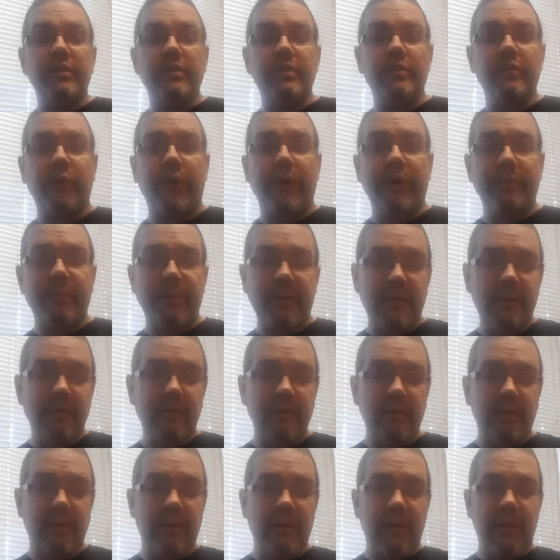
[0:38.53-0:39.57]
join me,
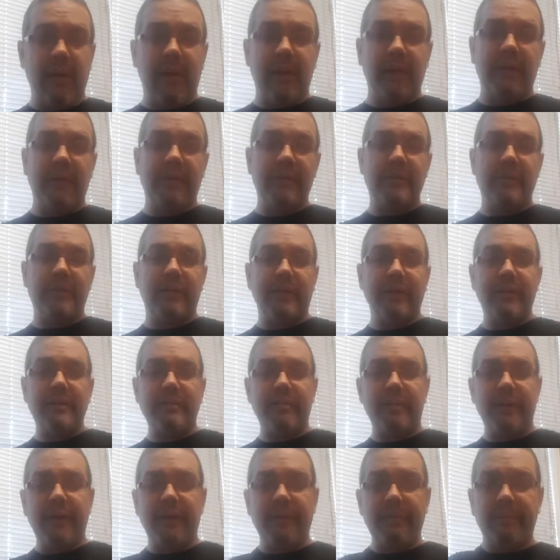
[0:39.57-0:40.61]
and let's sling
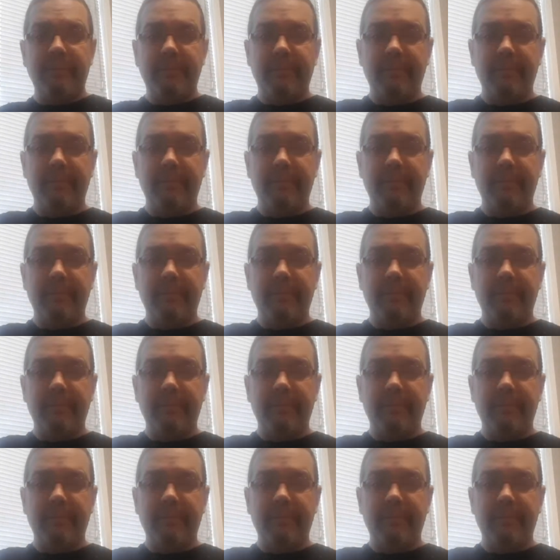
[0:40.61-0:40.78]
some paint.